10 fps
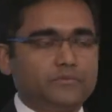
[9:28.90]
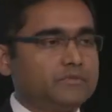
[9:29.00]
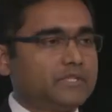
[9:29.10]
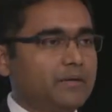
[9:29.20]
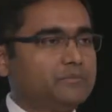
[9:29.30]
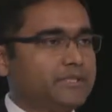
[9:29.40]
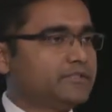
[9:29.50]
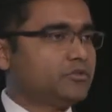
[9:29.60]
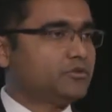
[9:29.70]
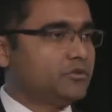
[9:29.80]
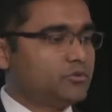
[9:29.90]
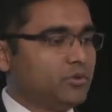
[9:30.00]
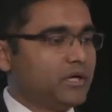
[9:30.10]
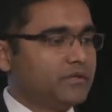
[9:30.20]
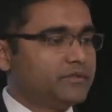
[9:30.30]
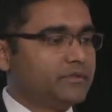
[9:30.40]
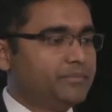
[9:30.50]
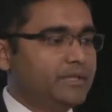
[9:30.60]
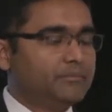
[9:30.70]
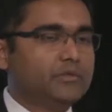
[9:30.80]
subjects or 200
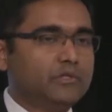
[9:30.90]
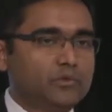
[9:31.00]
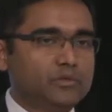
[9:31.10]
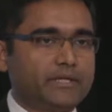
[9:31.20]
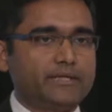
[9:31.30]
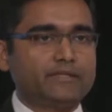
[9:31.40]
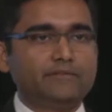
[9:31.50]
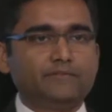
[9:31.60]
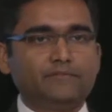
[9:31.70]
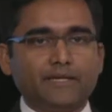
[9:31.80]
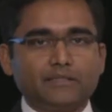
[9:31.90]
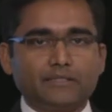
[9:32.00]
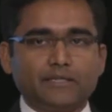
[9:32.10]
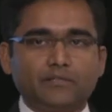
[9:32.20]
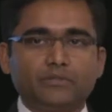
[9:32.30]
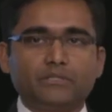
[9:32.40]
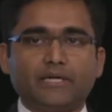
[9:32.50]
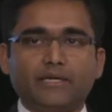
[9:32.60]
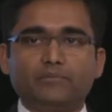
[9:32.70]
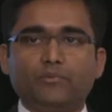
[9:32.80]
people would get infected with
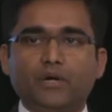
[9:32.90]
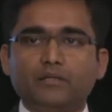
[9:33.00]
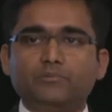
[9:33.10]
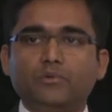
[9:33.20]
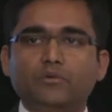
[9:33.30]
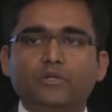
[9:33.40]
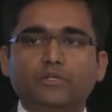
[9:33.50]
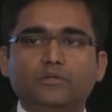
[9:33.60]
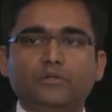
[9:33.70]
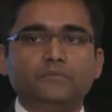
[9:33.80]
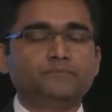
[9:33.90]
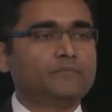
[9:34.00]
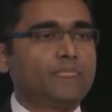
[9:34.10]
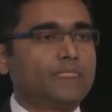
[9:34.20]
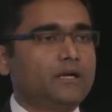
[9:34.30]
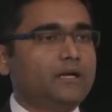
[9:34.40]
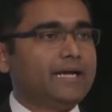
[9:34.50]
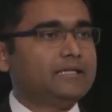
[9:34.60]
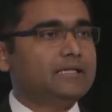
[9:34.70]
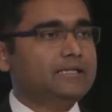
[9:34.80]
type 1 polio,
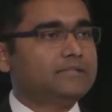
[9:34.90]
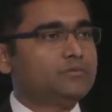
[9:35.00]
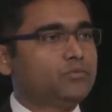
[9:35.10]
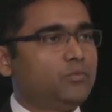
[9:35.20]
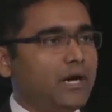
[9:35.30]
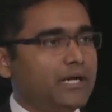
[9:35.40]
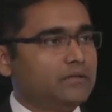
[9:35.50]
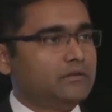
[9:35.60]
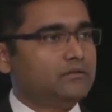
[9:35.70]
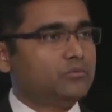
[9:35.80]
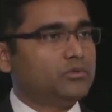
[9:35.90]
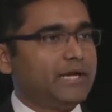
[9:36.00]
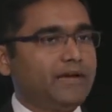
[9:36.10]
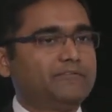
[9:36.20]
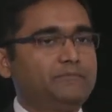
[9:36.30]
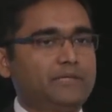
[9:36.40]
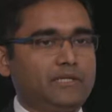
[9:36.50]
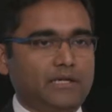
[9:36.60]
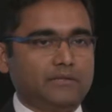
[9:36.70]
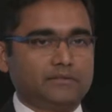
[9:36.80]
at least one would have
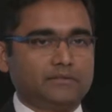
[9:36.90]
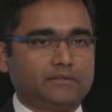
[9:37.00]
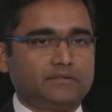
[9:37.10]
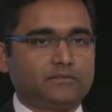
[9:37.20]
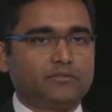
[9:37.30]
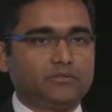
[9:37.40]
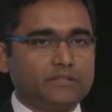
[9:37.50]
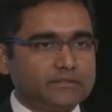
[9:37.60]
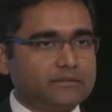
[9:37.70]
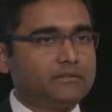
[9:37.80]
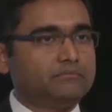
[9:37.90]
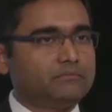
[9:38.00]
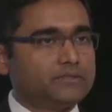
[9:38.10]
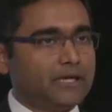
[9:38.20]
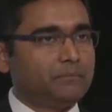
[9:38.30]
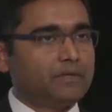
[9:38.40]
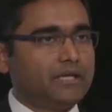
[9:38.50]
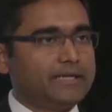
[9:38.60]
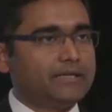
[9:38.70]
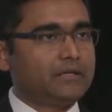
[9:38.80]
paralysis. So it's
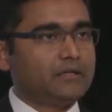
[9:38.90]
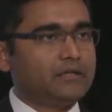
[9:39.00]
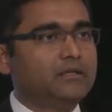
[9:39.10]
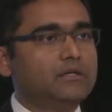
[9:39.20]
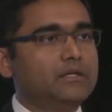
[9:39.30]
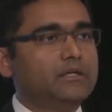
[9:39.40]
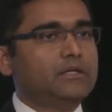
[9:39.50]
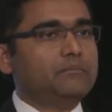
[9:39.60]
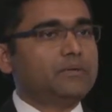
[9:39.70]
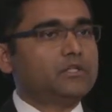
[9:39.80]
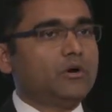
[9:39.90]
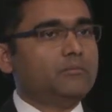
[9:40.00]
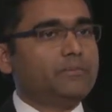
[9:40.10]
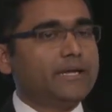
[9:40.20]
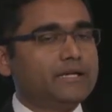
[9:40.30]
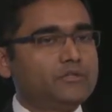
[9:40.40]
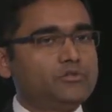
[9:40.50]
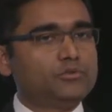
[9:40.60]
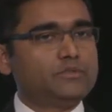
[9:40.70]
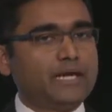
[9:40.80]
subclinical, but compared
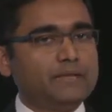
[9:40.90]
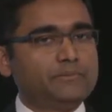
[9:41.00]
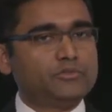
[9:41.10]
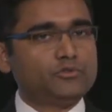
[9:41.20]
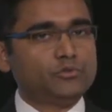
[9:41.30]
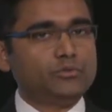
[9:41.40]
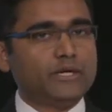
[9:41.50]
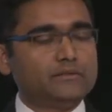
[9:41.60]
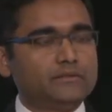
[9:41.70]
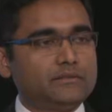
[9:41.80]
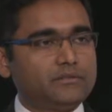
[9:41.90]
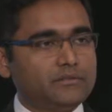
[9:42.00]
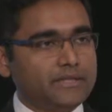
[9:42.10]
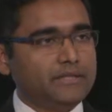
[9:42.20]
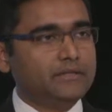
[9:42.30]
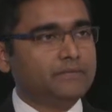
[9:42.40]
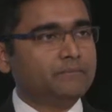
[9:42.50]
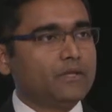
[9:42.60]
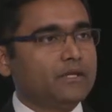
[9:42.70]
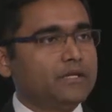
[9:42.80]
to types 2 and 3,
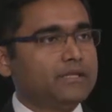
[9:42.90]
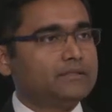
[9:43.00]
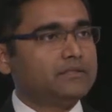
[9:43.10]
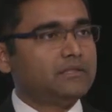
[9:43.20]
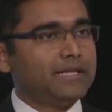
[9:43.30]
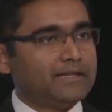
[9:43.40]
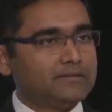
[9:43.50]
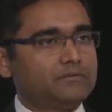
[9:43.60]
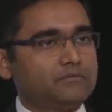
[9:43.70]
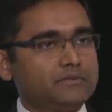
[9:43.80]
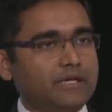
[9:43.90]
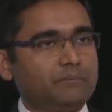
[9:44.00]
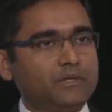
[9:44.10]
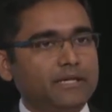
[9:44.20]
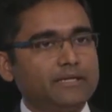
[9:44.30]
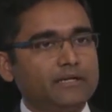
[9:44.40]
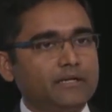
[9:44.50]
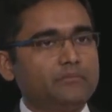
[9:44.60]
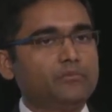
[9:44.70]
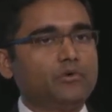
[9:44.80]
it's less subclinical
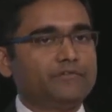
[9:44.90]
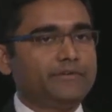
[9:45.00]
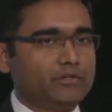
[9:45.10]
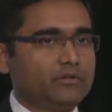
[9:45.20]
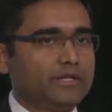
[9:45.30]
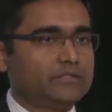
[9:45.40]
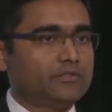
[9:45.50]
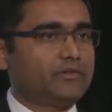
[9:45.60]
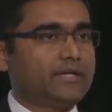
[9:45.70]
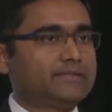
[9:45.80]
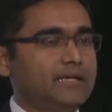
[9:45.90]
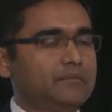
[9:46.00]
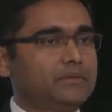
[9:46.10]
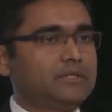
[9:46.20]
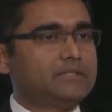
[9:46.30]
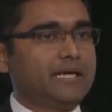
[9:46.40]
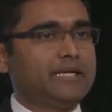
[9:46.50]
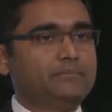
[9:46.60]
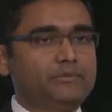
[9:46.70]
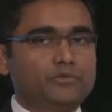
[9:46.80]
and more virulent. So for example,
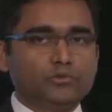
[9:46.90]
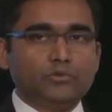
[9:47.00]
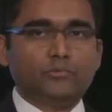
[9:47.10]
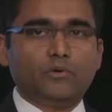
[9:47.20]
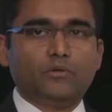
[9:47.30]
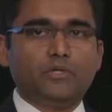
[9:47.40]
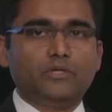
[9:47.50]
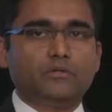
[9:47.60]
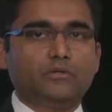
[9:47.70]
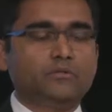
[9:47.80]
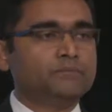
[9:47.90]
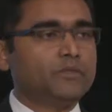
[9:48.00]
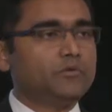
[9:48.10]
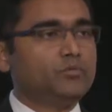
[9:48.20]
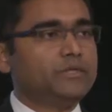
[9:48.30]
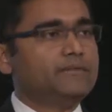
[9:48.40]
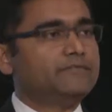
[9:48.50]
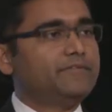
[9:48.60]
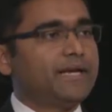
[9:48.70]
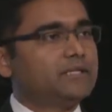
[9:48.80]
type 2 polio would
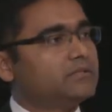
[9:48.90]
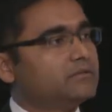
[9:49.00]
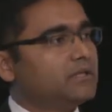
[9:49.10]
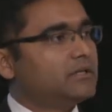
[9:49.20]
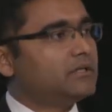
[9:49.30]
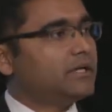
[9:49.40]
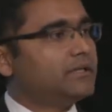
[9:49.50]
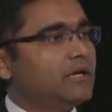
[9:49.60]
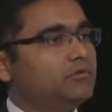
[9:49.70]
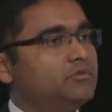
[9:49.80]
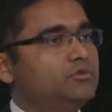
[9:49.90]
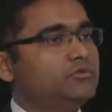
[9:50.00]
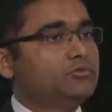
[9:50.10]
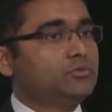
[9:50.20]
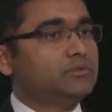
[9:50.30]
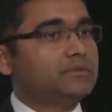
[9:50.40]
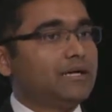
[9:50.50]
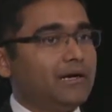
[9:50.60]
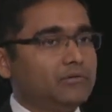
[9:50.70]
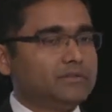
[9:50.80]
infect around
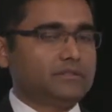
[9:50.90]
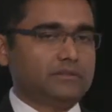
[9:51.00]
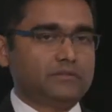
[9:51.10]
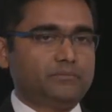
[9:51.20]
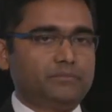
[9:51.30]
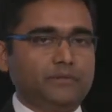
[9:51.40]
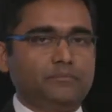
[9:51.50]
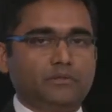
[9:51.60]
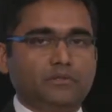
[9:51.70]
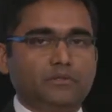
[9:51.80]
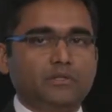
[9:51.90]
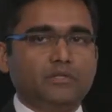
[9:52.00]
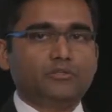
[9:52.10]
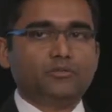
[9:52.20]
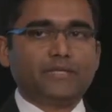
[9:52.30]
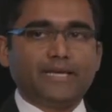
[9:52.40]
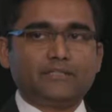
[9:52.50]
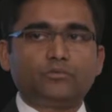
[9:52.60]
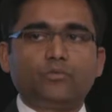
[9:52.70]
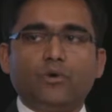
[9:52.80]
2,000 people to
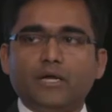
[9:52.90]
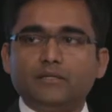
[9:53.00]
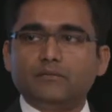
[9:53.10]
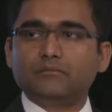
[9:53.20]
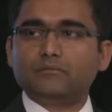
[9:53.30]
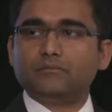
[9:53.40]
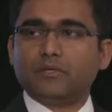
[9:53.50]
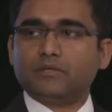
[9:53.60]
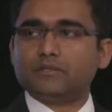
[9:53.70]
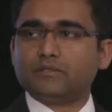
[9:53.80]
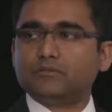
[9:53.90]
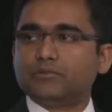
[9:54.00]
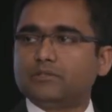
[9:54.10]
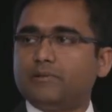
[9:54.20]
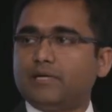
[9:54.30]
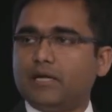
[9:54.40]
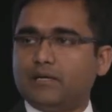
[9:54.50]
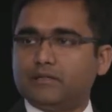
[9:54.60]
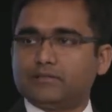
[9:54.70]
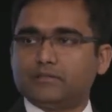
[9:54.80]
get one person with
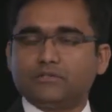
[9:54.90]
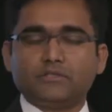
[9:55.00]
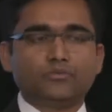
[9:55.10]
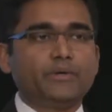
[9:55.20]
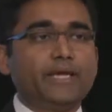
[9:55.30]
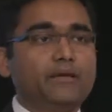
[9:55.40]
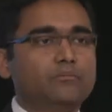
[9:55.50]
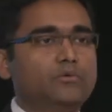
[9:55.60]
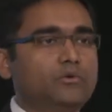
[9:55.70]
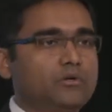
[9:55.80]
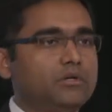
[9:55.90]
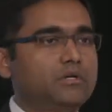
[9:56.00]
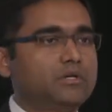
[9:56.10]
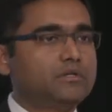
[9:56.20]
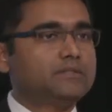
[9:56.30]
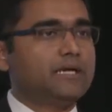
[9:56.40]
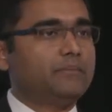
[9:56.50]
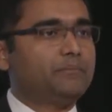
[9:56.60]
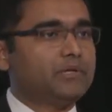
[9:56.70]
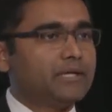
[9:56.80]
paralysis. It's way more
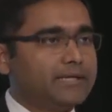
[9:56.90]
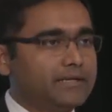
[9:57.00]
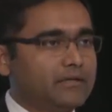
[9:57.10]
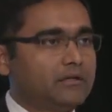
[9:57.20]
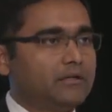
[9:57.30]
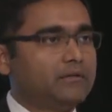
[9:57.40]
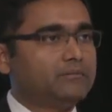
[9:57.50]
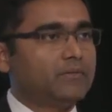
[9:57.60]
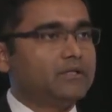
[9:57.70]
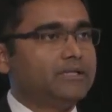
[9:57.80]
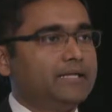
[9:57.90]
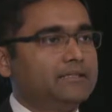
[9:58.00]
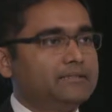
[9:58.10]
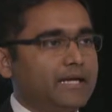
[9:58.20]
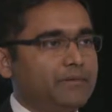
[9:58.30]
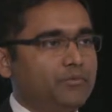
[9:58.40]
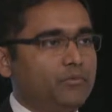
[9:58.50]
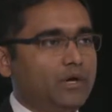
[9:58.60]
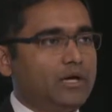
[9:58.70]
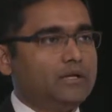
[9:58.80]
subclinical than type
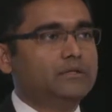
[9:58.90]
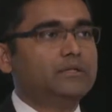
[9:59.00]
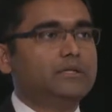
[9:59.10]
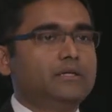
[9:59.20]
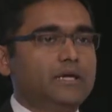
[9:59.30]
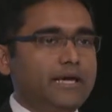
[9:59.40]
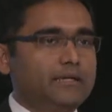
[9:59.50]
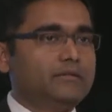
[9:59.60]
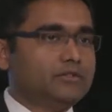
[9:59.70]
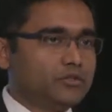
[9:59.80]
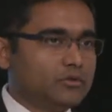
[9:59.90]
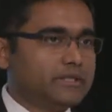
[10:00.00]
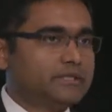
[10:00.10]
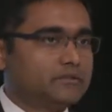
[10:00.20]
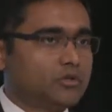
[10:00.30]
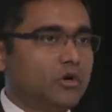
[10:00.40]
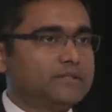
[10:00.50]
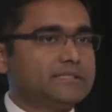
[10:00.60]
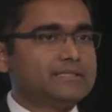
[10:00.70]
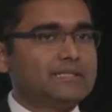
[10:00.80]
1, and it
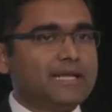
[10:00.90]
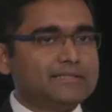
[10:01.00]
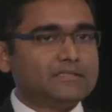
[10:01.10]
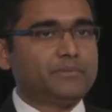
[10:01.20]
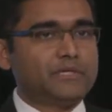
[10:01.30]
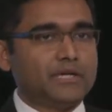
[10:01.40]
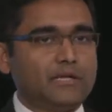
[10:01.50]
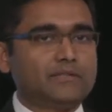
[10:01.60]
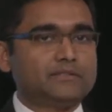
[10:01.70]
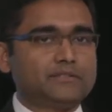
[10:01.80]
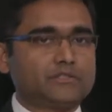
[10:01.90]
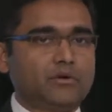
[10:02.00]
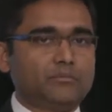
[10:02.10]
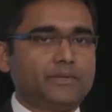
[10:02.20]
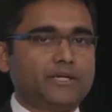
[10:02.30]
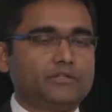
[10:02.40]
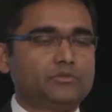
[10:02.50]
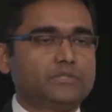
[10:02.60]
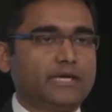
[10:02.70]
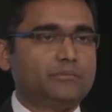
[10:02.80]
causes less paralysis compared
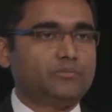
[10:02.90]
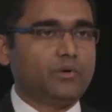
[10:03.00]
to type